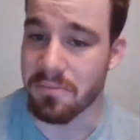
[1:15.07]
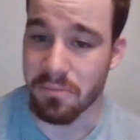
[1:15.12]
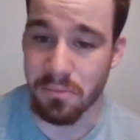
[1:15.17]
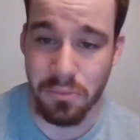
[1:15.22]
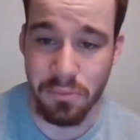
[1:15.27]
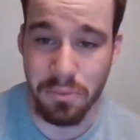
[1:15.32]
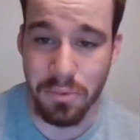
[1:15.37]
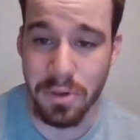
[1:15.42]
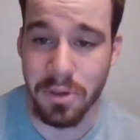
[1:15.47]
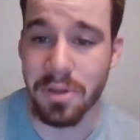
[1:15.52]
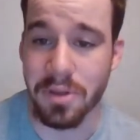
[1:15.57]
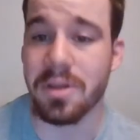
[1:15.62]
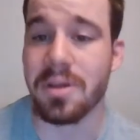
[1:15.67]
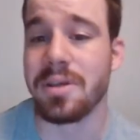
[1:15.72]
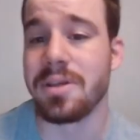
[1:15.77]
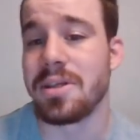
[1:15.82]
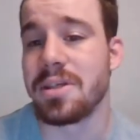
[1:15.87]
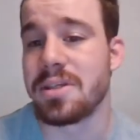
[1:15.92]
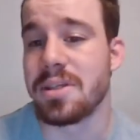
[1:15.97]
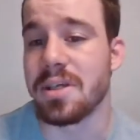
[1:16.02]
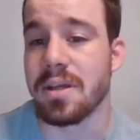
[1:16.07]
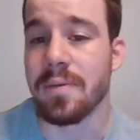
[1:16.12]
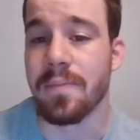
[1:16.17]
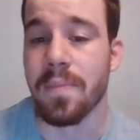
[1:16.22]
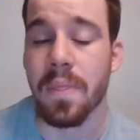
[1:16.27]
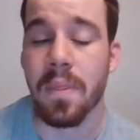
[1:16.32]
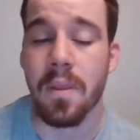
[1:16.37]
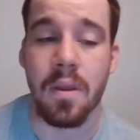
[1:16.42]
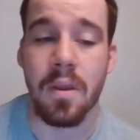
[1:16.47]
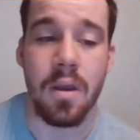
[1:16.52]
really good to see.
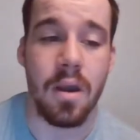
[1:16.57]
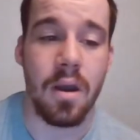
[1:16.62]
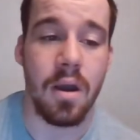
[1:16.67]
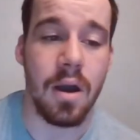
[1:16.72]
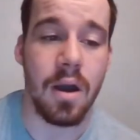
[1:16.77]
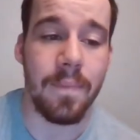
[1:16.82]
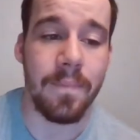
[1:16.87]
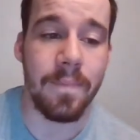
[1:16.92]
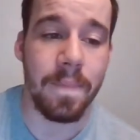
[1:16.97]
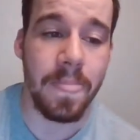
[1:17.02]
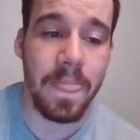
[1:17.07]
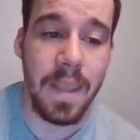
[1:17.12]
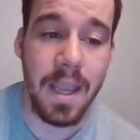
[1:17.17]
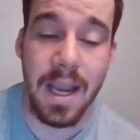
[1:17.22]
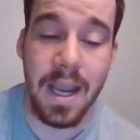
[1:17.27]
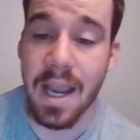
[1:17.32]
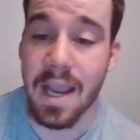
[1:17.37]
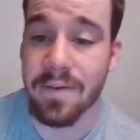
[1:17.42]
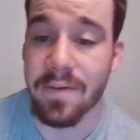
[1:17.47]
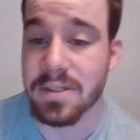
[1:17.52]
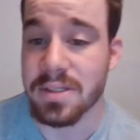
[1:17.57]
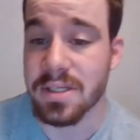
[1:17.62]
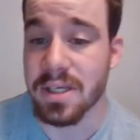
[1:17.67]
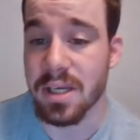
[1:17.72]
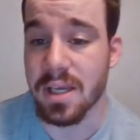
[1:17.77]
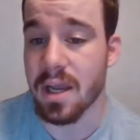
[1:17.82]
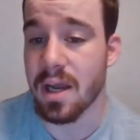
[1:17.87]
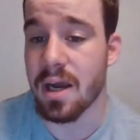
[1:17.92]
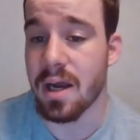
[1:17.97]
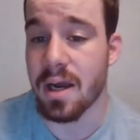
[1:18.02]
I have a
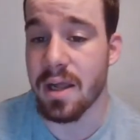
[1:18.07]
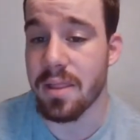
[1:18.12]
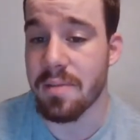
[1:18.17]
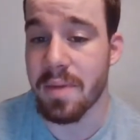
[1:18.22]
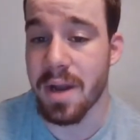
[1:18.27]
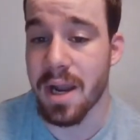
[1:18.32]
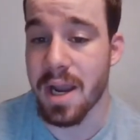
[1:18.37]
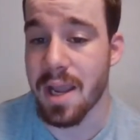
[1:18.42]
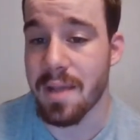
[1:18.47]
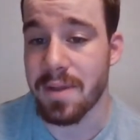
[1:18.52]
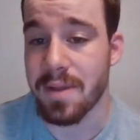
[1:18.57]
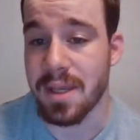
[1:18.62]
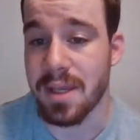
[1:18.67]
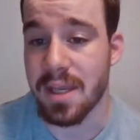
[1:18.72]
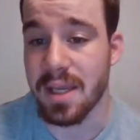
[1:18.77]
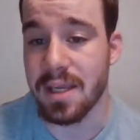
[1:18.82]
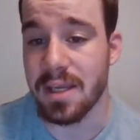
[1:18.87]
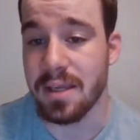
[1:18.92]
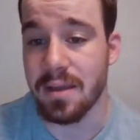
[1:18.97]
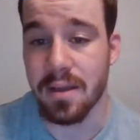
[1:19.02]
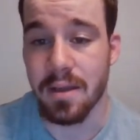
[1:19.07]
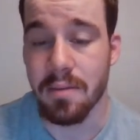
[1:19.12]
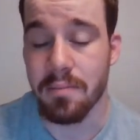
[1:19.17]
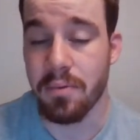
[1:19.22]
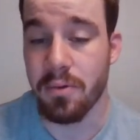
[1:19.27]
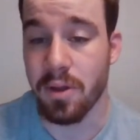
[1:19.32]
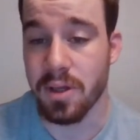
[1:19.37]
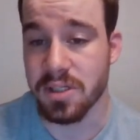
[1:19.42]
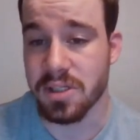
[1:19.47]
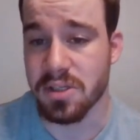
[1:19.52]
ticket on the Miami Heat
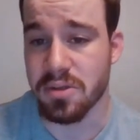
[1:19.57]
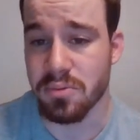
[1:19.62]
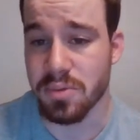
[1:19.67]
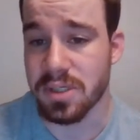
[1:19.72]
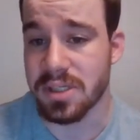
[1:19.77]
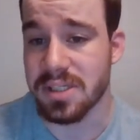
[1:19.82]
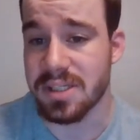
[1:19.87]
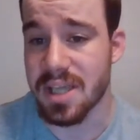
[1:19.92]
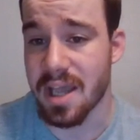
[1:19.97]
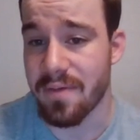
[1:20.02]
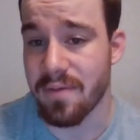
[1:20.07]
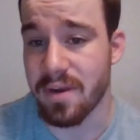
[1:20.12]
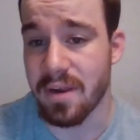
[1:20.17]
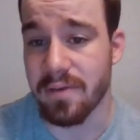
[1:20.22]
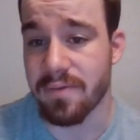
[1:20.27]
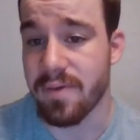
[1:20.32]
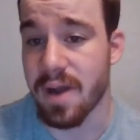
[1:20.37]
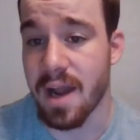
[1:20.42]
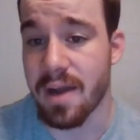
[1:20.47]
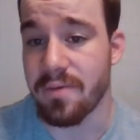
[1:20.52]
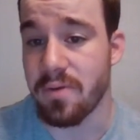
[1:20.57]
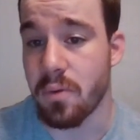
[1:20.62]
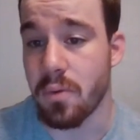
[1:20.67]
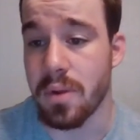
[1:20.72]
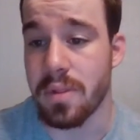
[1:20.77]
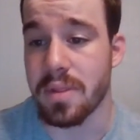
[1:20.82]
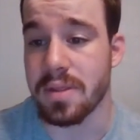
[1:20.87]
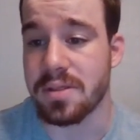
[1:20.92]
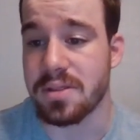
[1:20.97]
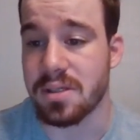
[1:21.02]
plus 375 to
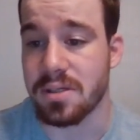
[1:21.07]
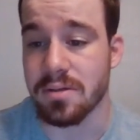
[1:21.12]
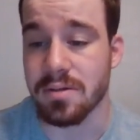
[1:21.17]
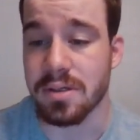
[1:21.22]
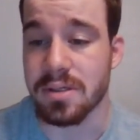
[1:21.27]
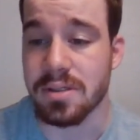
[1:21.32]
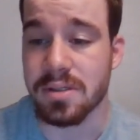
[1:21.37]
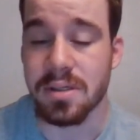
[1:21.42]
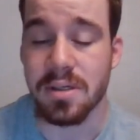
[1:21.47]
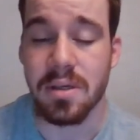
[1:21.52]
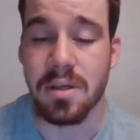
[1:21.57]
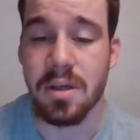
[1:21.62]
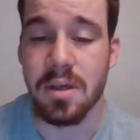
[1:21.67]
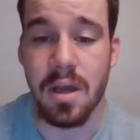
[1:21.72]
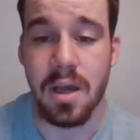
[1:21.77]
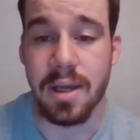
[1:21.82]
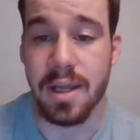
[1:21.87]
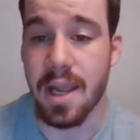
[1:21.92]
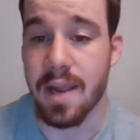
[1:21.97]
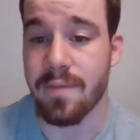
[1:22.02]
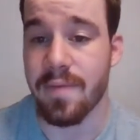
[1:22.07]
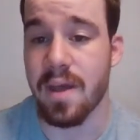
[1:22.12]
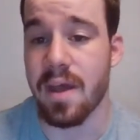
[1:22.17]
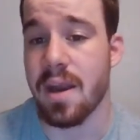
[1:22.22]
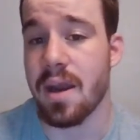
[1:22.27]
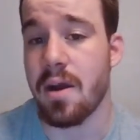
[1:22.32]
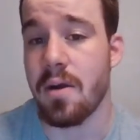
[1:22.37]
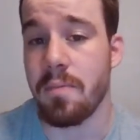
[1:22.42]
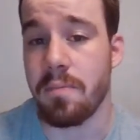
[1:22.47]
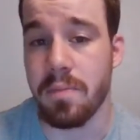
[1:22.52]
win the series. I gave that
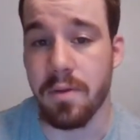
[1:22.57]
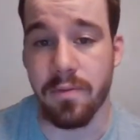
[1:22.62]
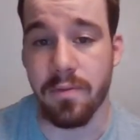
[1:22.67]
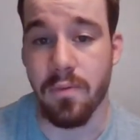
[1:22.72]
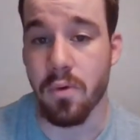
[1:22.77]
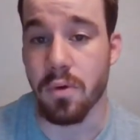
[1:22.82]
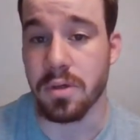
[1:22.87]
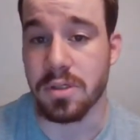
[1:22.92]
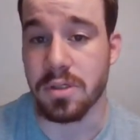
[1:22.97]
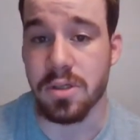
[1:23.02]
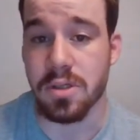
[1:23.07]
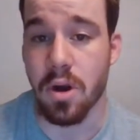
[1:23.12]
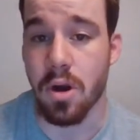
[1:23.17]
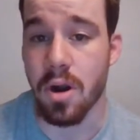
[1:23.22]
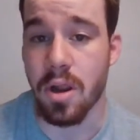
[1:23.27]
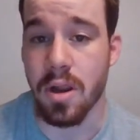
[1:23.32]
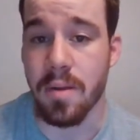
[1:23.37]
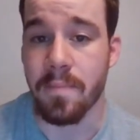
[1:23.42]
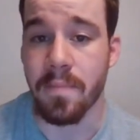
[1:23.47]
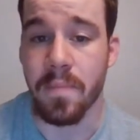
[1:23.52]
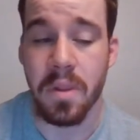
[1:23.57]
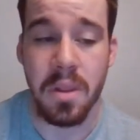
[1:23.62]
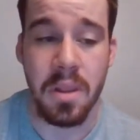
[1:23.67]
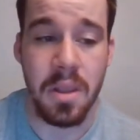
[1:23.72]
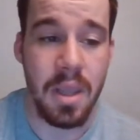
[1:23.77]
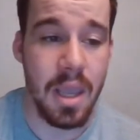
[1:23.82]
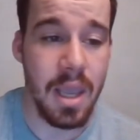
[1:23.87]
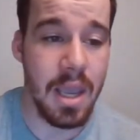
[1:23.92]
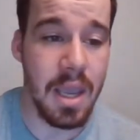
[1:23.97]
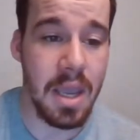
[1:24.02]
out before it started.
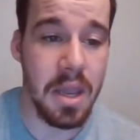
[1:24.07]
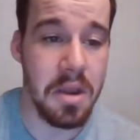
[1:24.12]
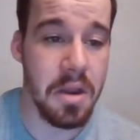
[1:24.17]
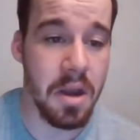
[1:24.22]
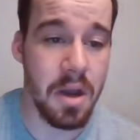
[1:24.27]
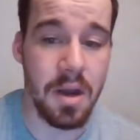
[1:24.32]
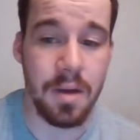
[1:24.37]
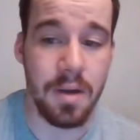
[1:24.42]
And